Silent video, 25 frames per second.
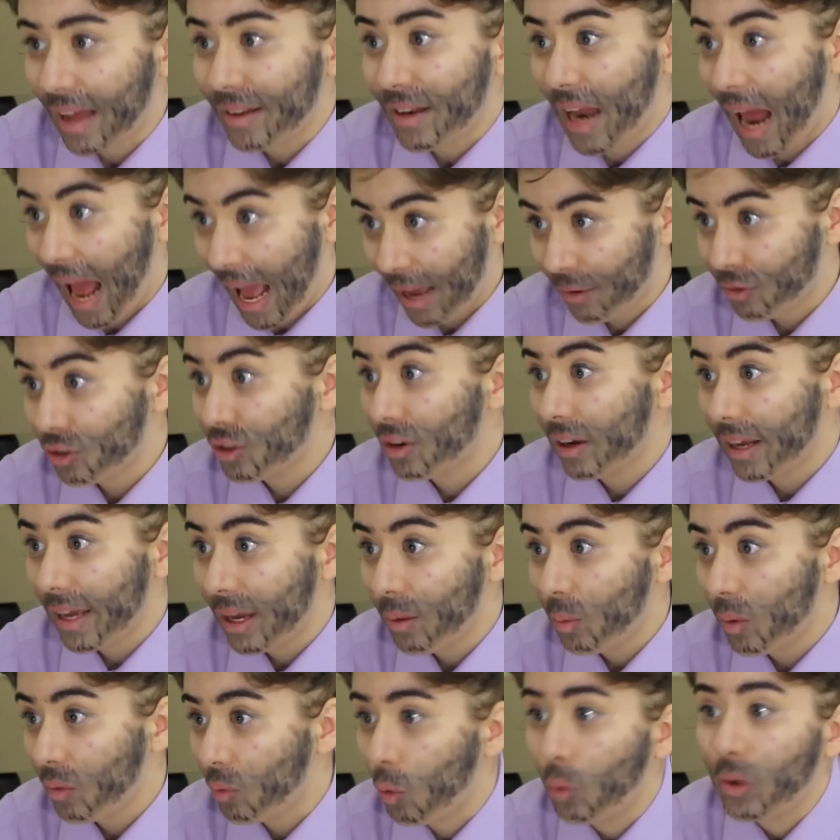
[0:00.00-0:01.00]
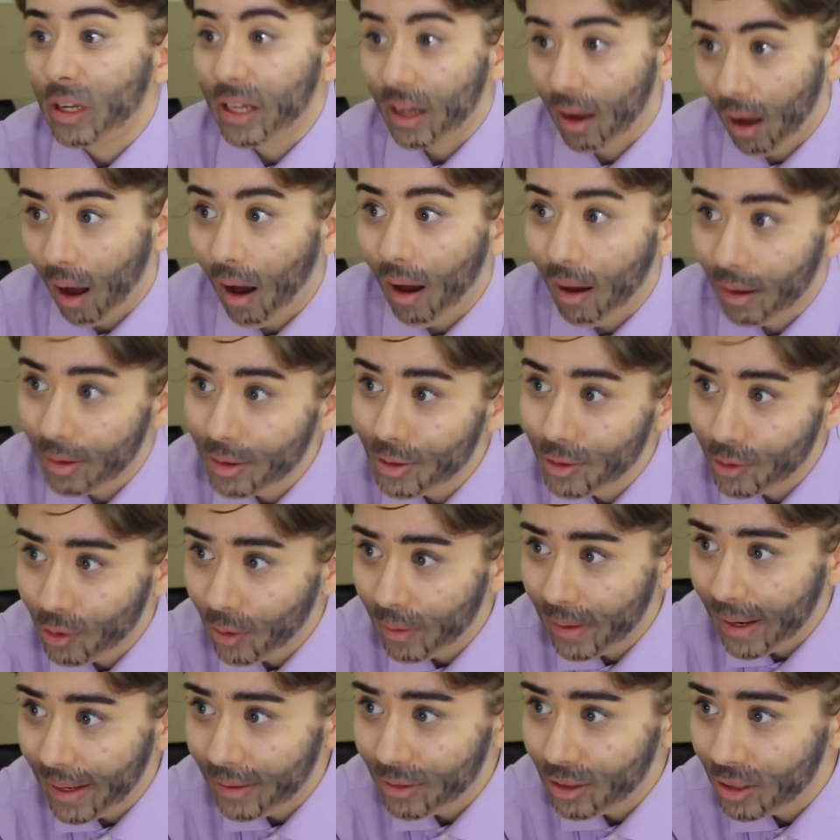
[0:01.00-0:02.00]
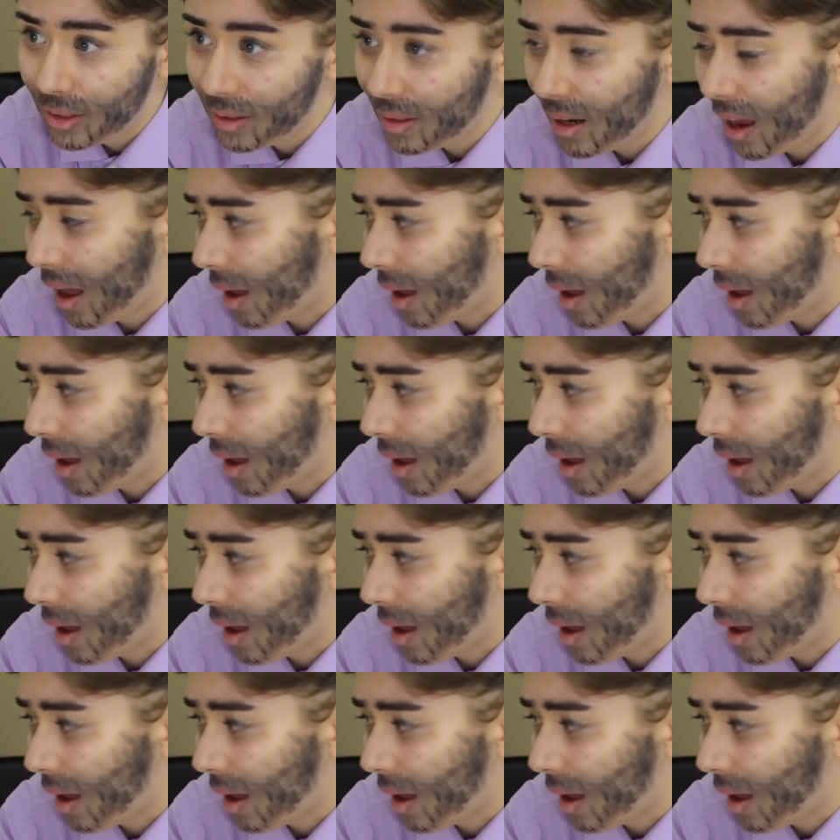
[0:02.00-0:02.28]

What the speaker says: And actually, we've already cast John Legend,